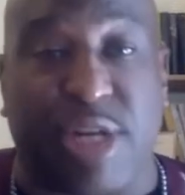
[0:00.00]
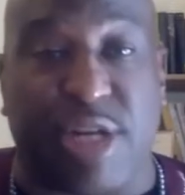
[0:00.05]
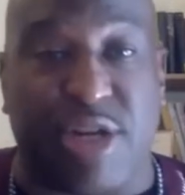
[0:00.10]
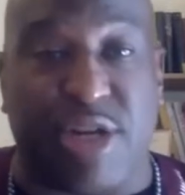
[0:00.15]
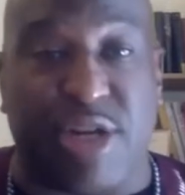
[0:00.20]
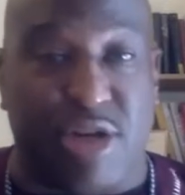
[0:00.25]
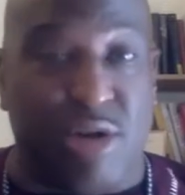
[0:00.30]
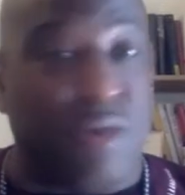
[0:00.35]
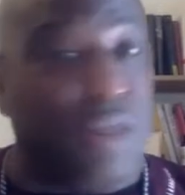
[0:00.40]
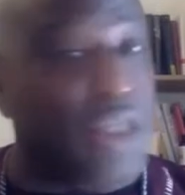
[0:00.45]

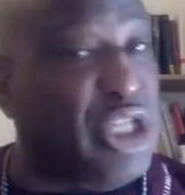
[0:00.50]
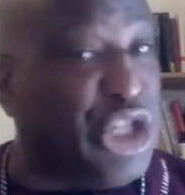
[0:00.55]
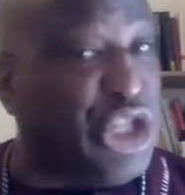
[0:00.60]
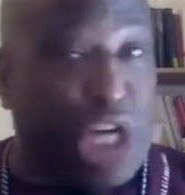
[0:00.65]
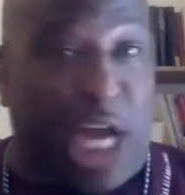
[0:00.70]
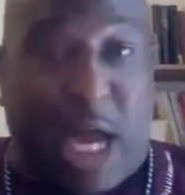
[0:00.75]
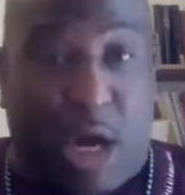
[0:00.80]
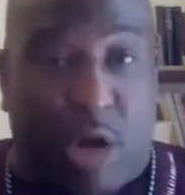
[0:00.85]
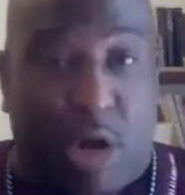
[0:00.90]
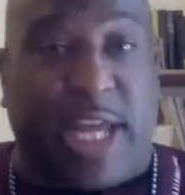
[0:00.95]
It was a
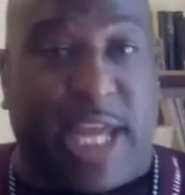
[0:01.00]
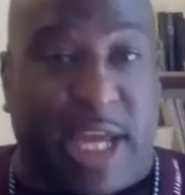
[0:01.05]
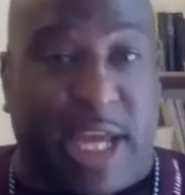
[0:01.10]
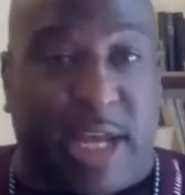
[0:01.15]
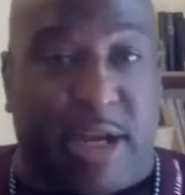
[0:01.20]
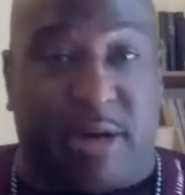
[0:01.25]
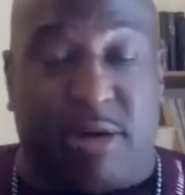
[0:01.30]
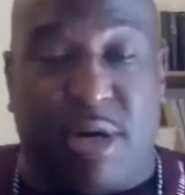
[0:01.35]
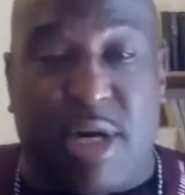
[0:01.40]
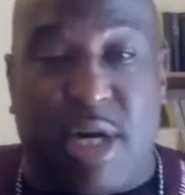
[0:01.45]
child
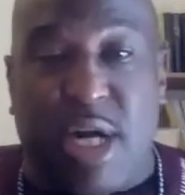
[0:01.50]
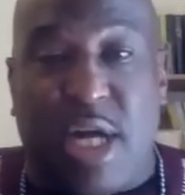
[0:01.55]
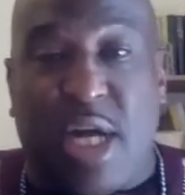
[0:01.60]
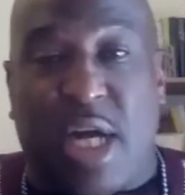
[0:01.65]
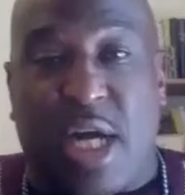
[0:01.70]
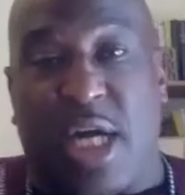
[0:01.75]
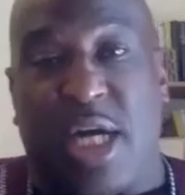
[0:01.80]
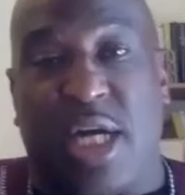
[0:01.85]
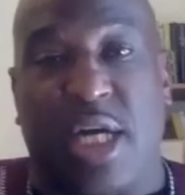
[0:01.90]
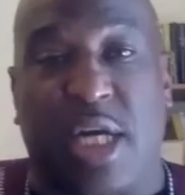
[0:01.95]
care
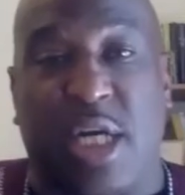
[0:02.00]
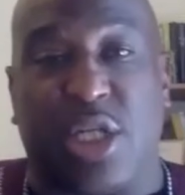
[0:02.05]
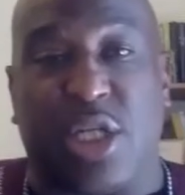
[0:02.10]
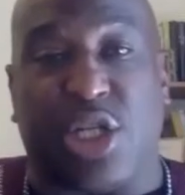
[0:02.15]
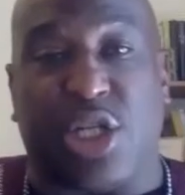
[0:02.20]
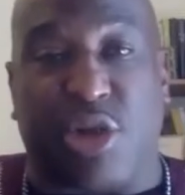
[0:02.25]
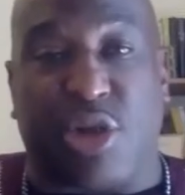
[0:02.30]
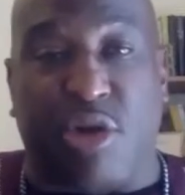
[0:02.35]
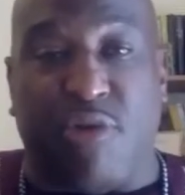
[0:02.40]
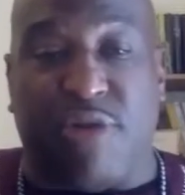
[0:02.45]

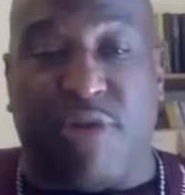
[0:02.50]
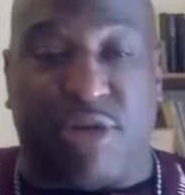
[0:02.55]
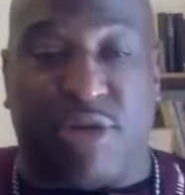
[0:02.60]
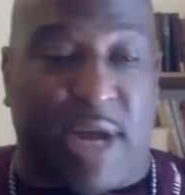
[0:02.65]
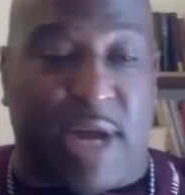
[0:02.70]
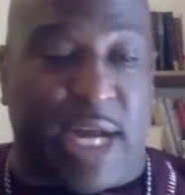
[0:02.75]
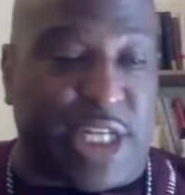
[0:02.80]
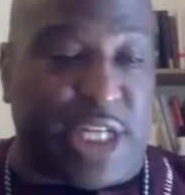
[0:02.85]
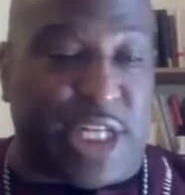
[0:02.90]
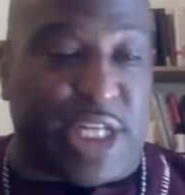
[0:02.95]
service,
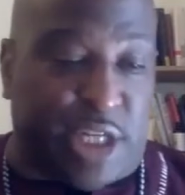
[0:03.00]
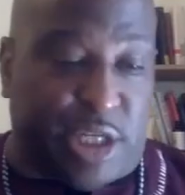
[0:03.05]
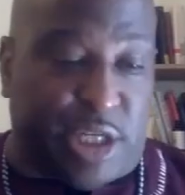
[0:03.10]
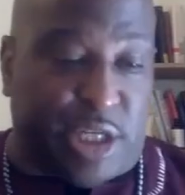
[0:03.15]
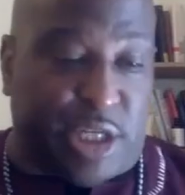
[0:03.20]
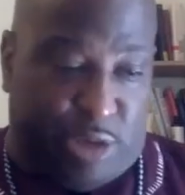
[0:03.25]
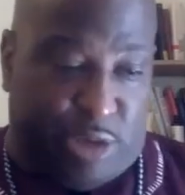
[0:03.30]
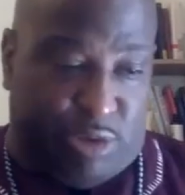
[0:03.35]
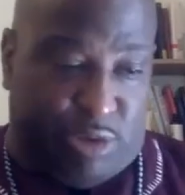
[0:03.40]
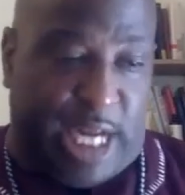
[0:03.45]
right?
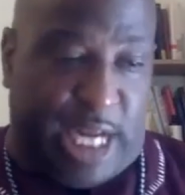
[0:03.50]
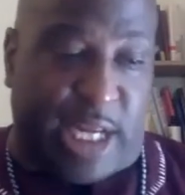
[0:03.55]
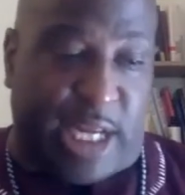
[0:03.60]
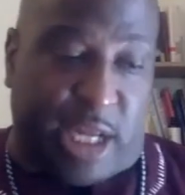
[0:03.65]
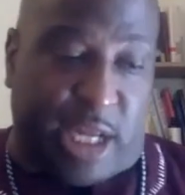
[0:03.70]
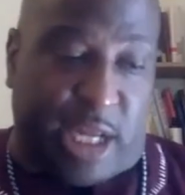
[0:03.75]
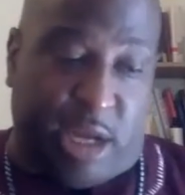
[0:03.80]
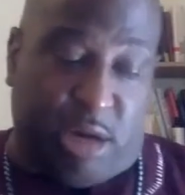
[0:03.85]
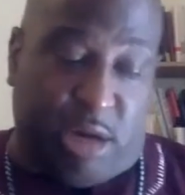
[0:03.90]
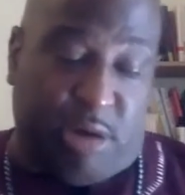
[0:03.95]
She was
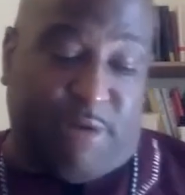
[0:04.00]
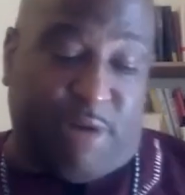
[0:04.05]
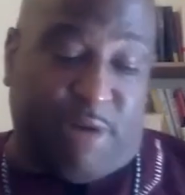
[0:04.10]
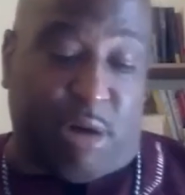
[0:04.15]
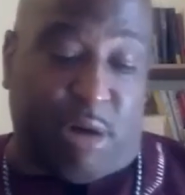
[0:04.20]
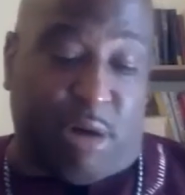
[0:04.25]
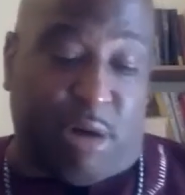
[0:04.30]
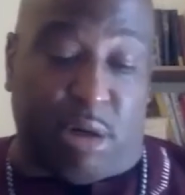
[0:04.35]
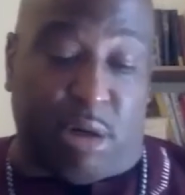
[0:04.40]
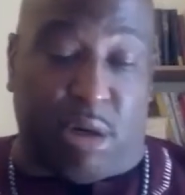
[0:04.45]
taking care of
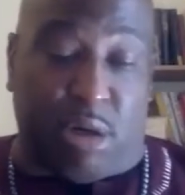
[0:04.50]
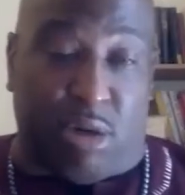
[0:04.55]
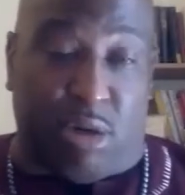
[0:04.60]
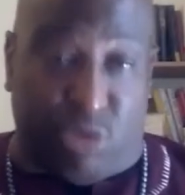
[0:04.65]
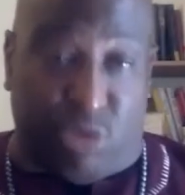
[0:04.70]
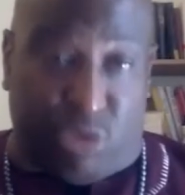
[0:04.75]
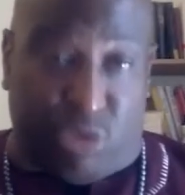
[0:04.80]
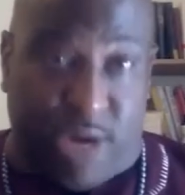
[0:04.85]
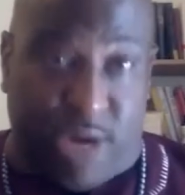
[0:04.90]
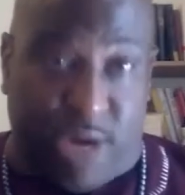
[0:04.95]
her
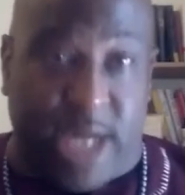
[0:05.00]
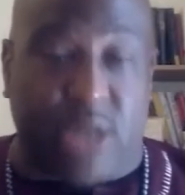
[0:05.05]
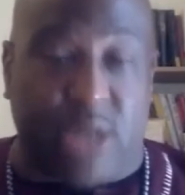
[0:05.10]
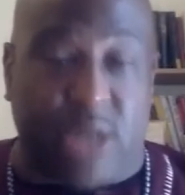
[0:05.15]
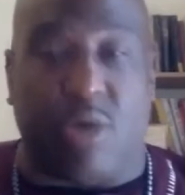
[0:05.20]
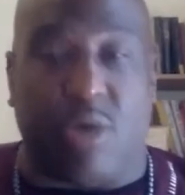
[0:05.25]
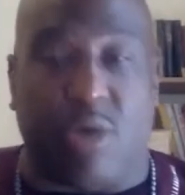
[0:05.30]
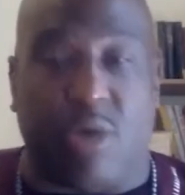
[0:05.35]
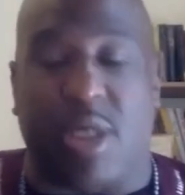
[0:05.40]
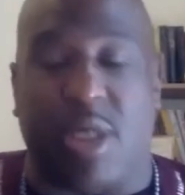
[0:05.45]
own
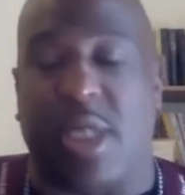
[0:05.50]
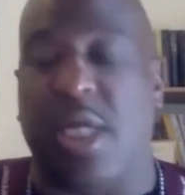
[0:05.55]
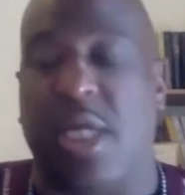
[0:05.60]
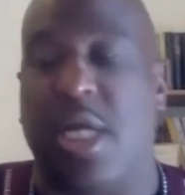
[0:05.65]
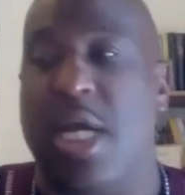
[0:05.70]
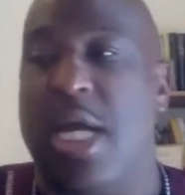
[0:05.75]
granddaughter.